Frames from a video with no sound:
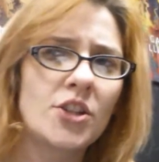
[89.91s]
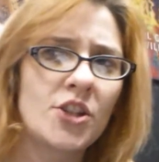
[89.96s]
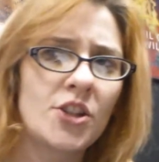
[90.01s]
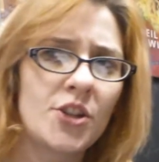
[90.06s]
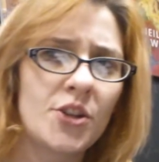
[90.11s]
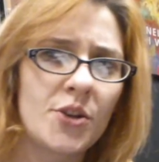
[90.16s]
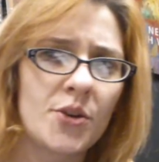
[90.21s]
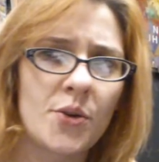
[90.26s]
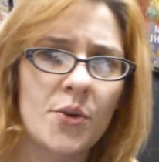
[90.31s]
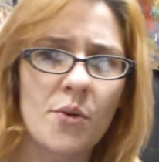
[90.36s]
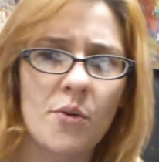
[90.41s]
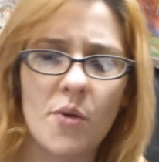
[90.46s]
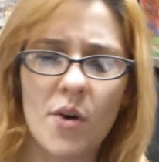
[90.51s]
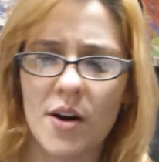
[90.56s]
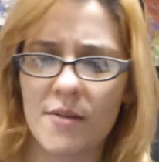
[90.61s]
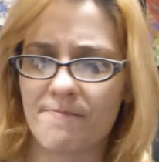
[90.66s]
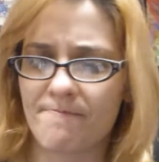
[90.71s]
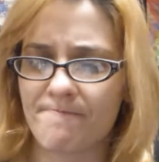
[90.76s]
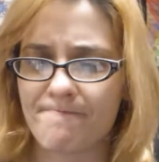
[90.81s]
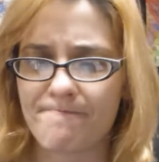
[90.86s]

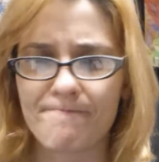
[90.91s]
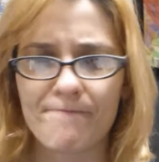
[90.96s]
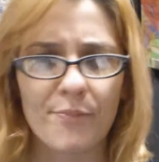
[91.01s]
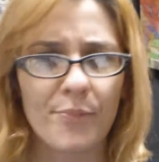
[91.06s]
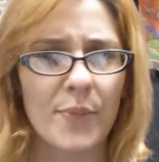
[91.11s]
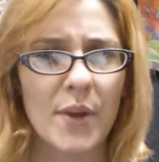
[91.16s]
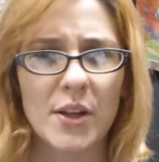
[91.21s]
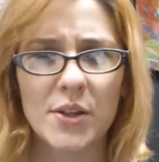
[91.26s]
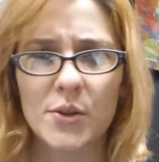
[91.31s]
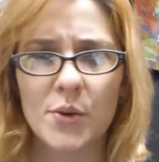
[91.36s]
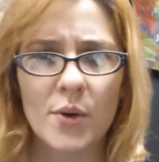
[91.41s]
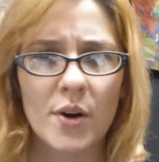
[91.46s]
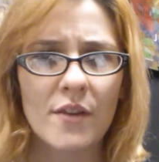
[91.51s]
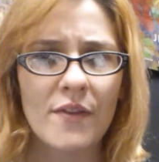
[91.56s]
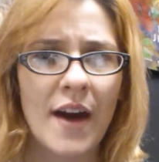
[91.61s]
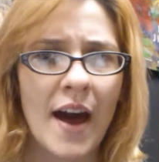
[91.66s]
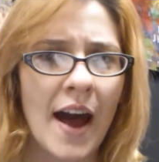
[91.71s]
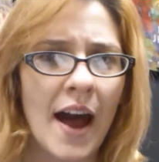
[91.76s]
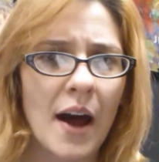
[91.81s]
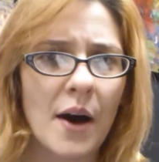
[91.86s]
to a sort of
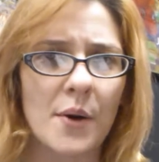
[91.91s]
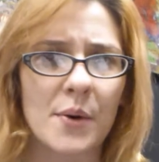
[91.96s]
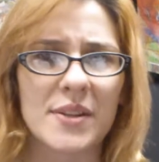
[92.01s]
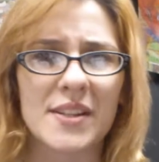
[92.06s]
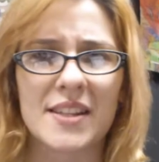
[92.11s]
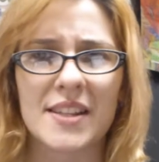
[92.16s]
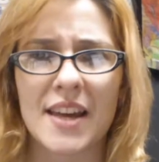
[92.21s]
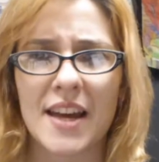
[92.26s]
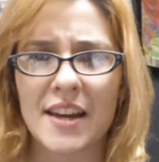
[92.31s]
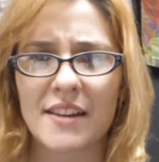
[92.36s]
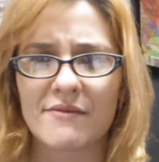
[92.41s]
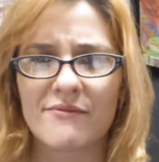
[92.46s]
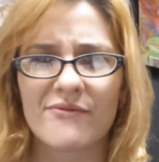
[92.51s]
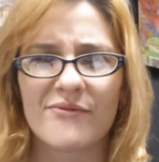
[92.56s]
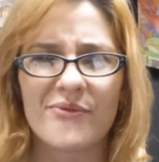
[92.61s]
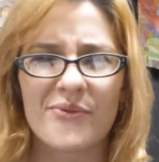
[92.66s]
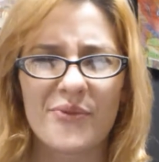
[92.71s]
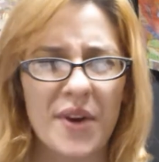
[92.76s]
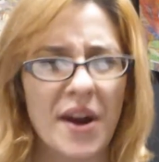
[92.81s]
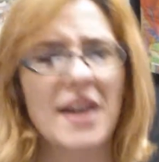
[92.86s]
house that,
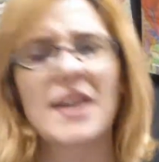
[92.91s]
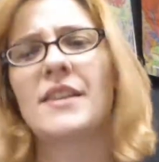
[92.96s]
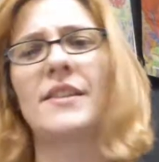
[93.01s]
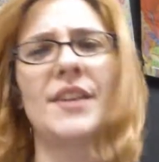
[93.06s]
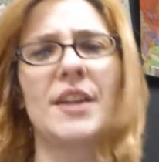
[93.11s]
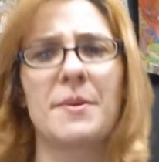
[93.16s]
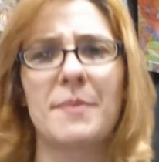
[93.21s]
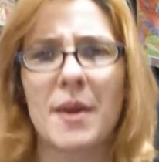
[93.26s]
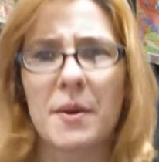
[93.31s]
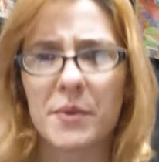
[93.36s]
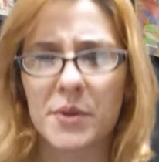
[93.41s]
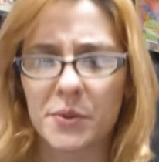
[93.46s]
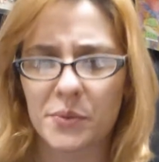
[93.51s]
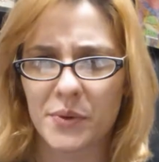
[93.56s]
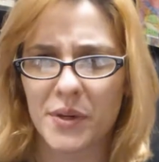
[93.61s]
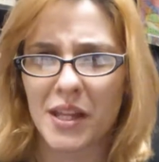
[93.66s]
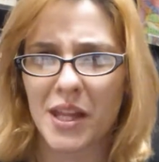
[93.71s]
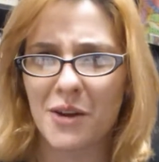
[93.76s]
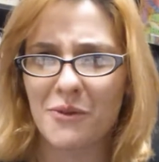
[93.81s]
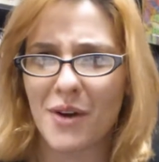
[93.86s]
frankly, to me, was
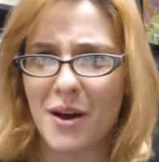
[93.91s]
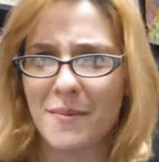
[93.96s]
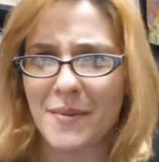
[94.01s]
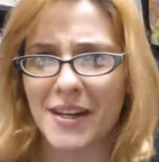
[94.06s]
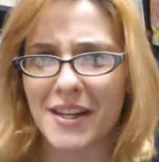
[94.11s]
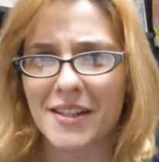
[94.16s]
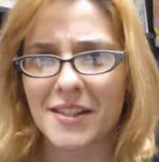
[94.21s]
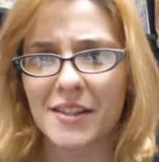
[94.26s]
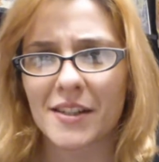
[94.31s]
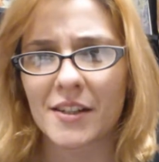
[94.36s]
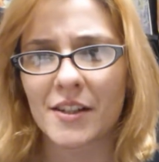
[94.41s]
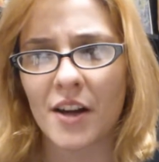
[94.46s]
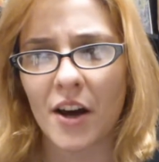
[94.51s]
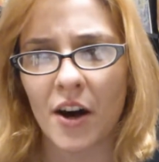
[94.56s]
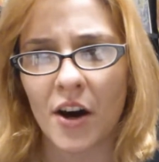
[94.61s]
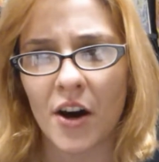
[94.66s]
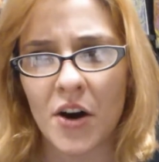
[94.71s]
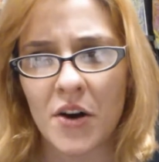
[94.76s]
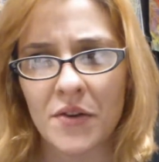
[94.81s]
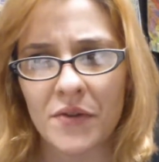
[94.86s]
really reminiscent
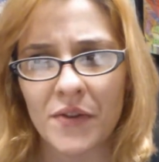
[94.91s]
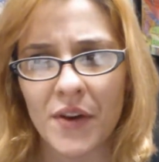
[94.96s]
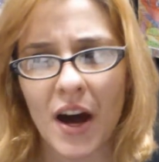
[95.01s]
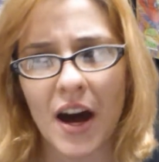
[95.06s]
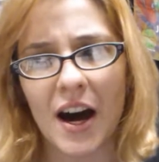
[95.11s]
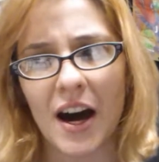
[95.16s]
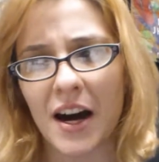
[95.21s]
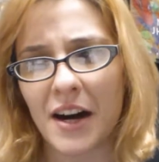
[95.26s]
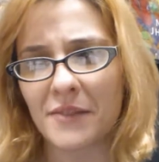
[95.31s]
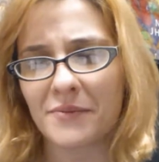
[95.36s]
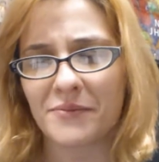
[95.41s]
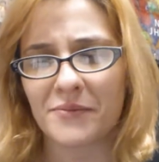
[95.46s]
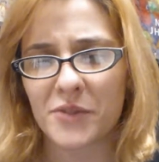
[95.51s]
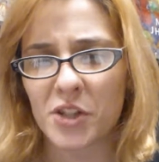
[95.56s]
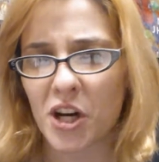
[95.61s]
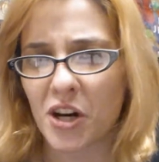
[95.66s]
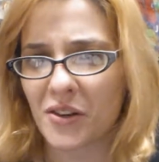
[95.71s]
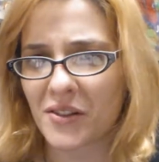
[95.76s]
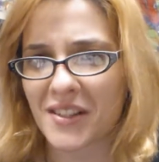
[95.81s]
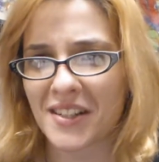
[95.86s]
of
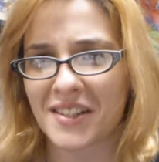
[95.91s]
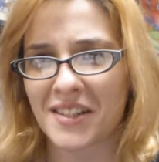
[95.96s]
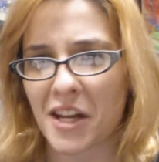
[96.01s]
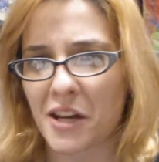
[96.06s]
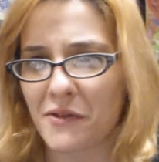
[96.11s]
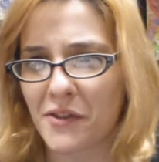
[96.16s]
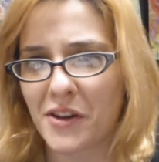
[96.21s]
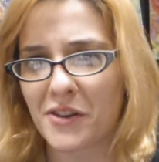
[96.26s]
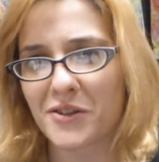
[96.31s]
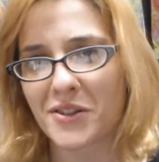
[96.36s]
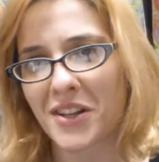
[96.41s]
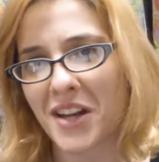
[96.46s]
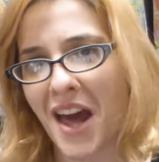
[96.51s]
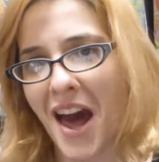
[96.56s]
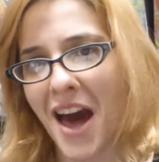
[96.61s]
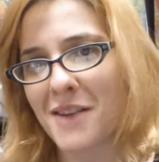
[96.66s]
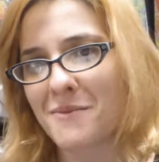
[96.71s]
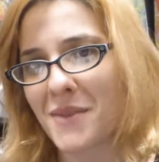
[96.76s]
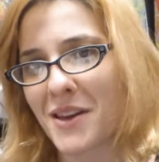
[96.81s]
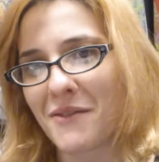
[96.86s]
Charles Xavier's
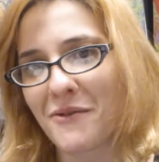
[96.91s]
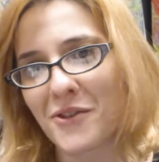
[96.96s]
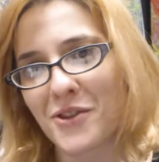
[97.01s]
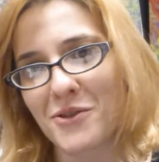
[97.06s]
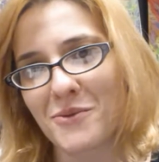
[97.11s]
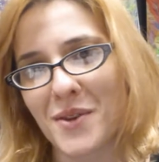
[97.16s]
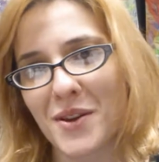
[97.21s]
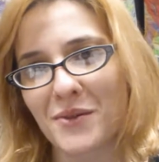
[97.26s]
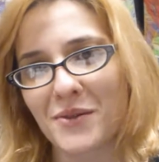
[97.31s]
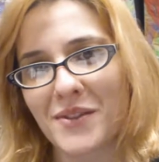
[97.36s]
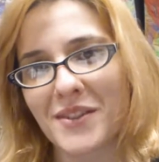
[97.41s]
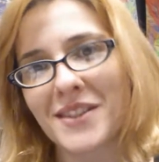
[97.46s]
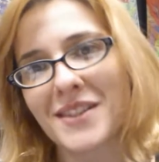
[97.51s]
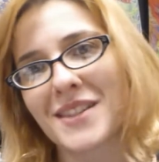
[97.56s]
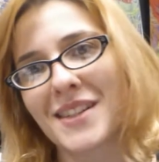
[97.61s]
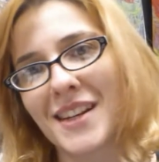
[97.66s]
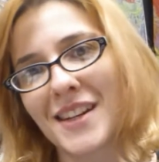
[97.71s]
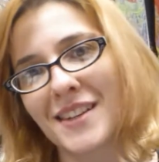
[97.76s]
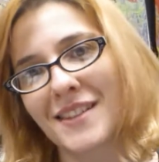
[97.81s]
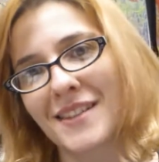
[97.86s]
Academy for the
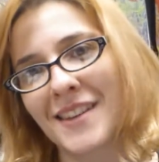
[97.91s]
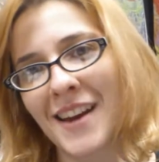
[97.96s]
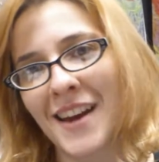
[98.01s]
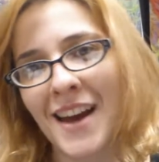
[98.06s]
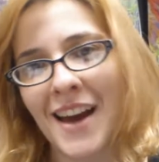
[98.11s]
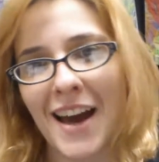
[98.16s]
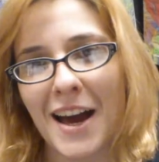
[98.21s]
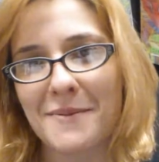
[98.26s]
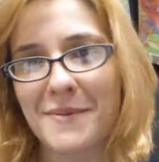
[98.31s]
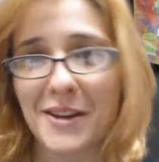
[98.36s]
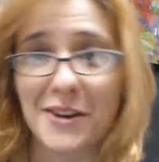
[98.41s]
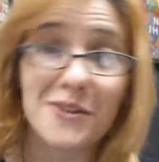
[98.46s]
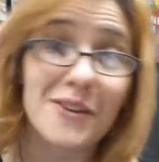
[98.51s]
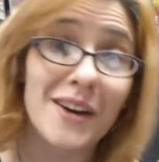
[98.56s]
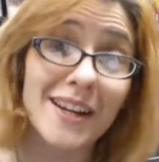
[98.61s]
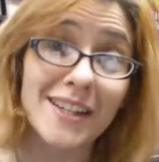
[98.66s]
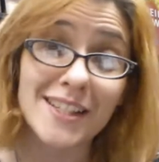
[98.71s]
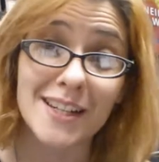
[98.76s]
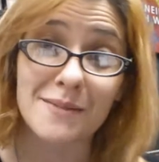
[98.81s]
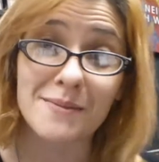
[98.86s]
Mutants. That, I mean,
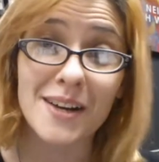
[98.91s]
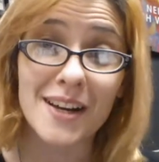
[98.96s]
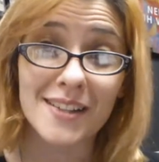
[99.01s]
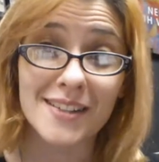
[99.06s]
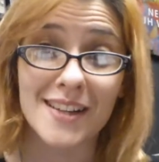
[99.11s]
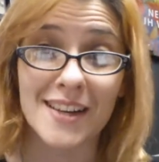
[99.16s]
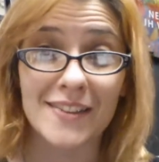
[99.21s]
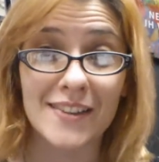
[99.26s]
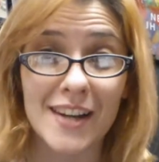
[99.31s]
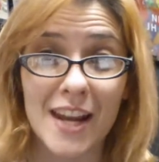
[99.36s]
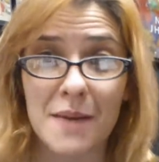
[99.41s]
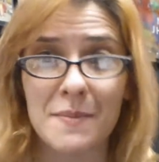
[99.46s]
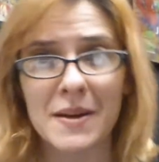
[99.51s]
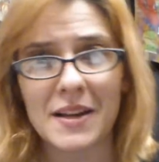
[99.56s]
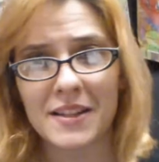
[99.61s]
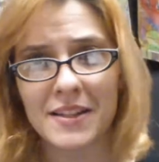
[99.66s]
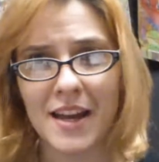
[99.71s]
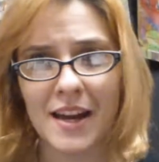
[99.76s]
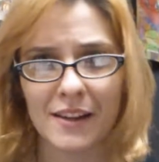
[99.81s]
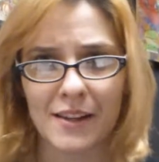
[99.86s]
granted, I'm not saying the name
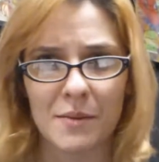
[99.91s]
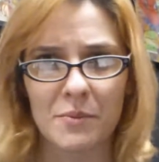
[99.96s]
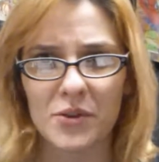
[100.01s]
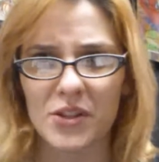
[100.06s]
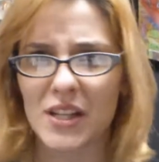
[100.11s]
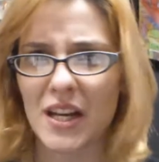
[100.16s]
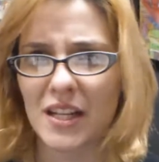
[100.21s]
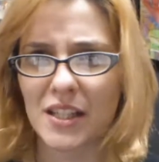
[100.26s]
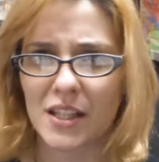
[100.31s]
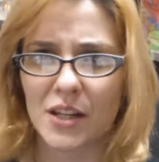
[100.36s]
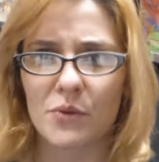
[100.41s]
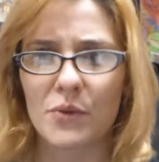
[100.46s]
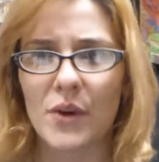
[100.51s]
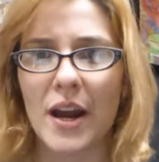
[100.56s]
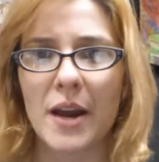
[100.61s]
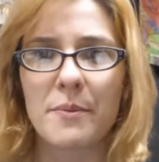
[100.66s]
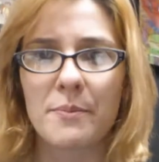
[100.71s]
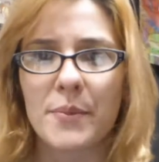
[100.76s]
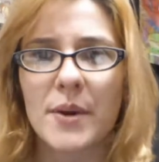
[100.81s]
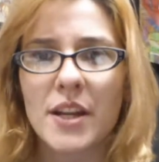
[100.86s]
exactly precisely
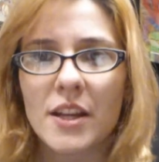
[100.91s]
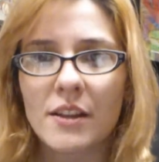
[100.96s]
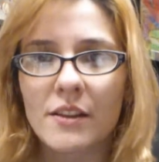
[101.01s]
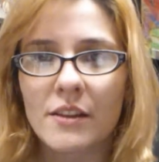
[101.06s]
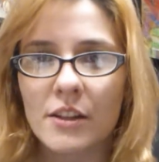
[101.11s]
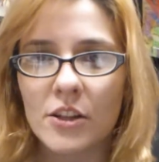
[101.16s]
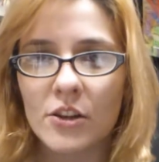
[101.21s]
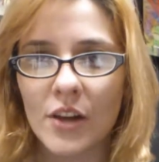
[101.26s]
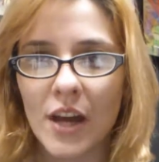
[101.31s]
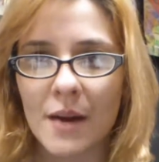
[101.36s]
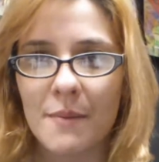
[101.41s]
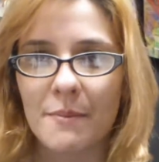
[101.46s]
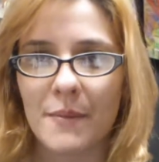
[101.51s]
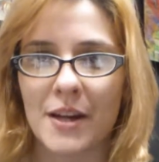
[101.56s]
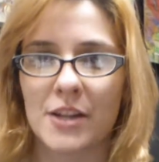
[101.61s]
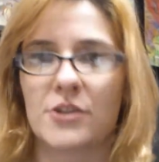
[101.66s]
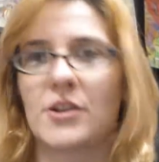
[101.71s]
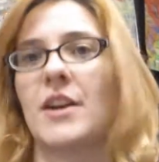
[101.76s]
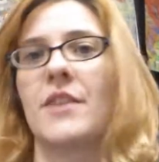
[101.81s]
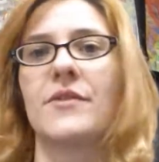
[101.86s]
right, but you get
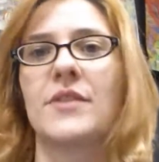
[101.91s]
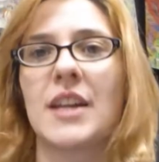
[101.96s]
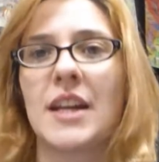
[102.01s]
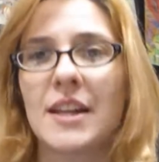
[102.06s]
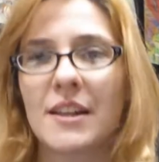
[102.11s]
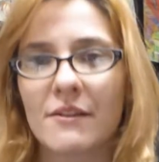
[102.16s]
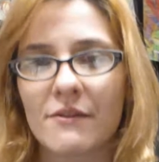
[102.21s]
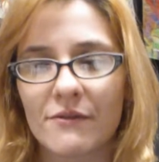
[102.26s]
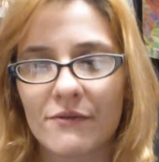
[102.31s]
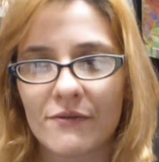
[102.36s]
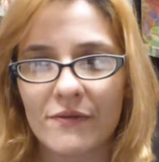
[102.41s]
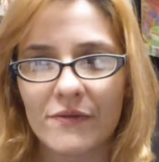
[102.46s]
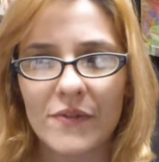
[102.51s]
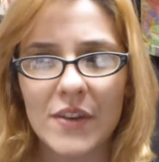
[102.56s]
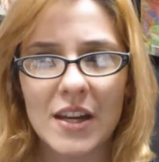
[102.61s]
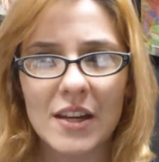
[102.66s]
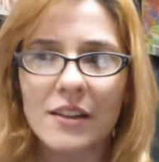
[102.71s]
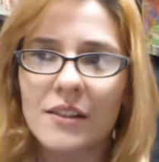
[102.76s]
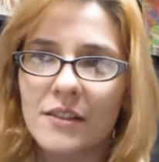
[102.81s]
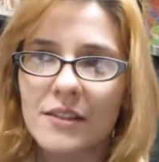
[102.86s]
my drift. It
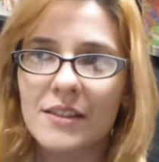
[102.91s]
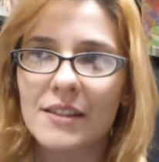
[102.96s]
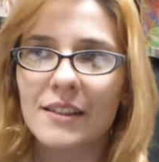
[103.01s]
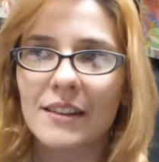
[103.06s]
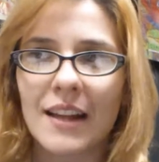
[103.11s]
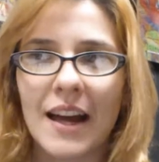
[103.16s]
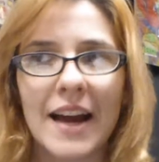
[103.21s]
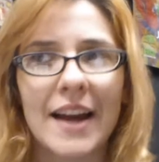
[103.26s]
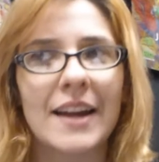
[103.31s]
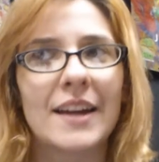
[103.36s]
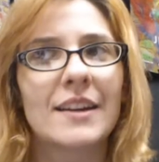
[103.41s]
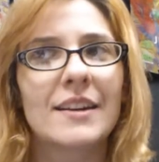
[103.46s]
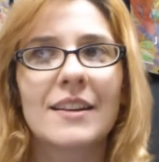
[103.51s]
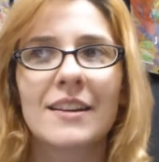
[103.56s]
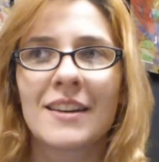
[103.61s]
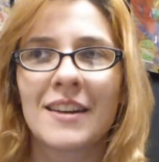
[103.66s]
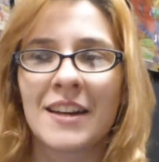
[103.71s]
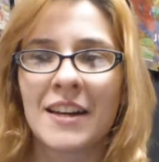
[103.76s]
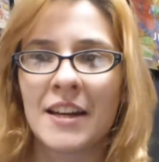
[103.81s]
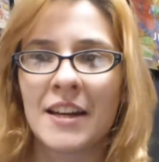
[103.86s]
feels like